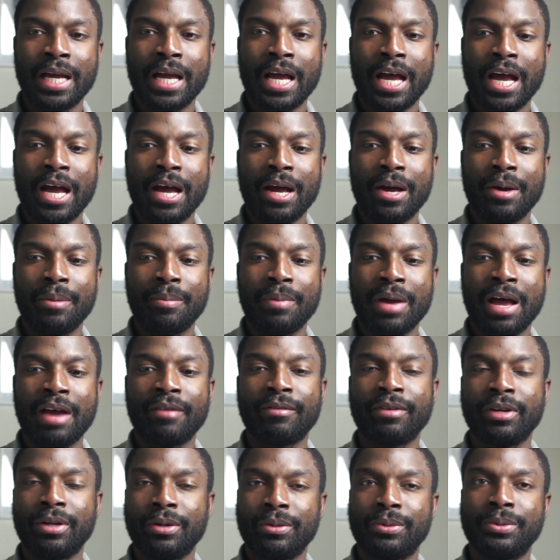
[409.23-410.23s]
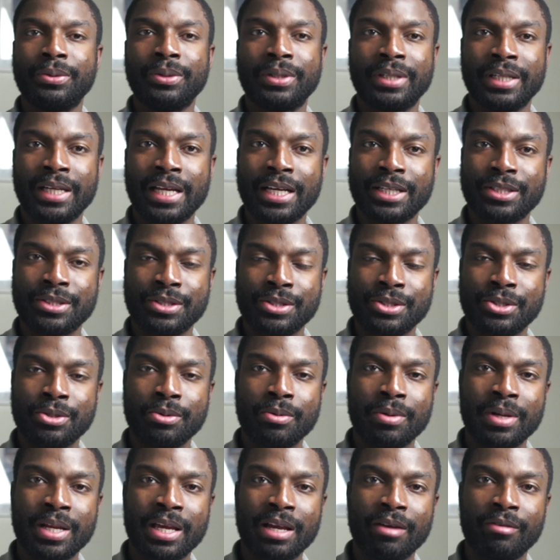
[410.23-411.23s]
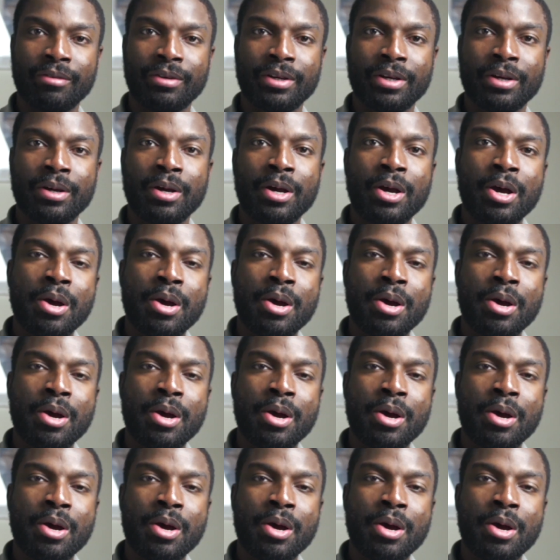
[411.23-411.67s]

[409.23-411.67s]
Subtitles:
have a local connection to an area,